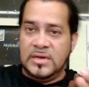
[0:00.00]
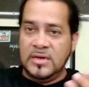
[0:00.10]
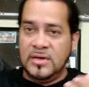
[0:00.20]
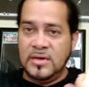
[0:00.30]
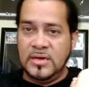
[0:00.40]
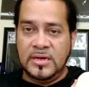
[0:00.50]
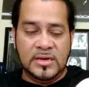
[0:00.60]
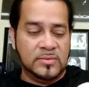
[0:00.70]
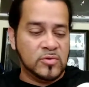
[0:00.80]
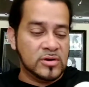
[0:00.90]
uh,
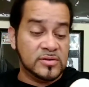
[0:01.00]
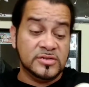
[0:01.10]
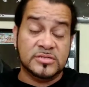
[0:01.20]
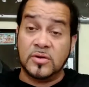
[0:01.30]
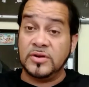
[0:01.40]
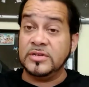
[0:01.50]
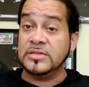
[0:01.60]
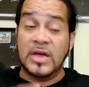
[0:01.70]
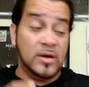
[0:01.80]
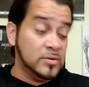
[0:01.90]
and work on their stories.
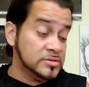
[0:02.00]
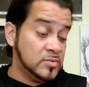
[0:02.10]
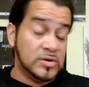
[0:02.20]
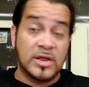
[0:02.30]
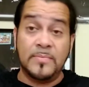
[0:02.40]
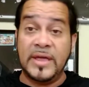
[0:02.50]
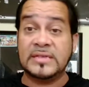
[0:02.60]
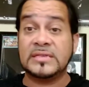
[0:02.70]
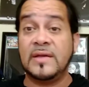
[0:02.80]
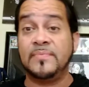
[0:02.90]
I also want to make
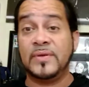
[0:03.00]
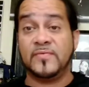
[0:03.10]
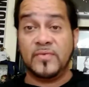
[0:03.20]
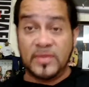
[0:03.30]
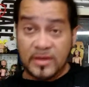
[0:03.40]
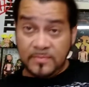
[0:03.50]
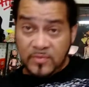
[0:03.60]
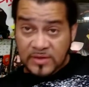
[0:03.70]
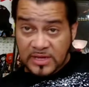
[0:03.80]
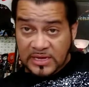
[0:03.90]
something for them
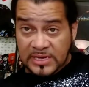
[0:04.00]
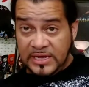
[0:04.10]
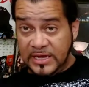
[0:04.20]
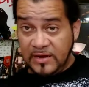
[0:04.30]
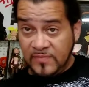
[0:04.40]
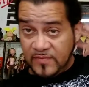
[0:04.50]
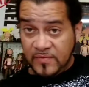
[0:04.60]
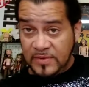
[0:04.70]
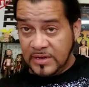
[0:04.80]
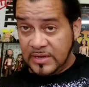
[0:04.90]
where they can hang
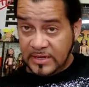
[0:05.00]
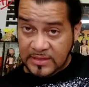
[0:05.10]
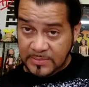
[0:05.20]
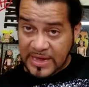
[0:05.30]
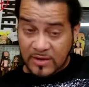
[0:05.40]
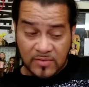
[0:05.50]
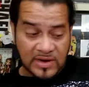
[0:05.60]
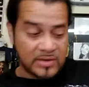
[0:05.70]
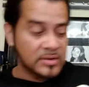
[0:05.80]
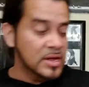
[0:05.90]
in the
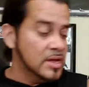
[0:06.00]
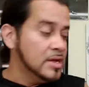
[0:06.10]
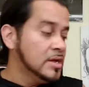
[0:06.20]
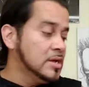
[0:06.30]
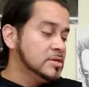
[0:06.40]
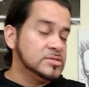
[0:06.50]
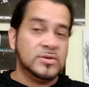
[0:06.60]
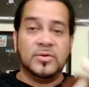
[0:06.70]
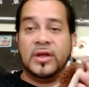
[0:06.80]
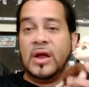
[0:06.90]
background
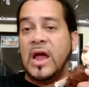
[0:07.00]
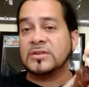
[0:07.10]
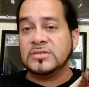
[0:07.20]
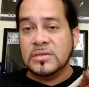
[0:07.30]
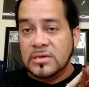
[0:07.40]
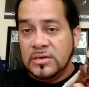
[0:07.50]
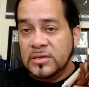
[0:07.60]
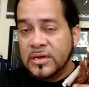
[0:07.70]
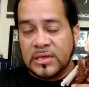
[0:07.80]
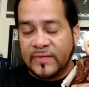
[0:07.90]
so they're actually,
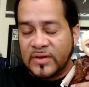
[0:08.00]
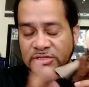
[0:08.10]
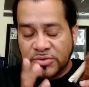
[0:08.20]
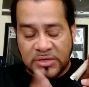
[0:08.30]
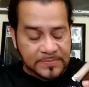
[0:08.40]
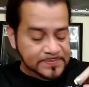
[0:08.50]
they live in a tree.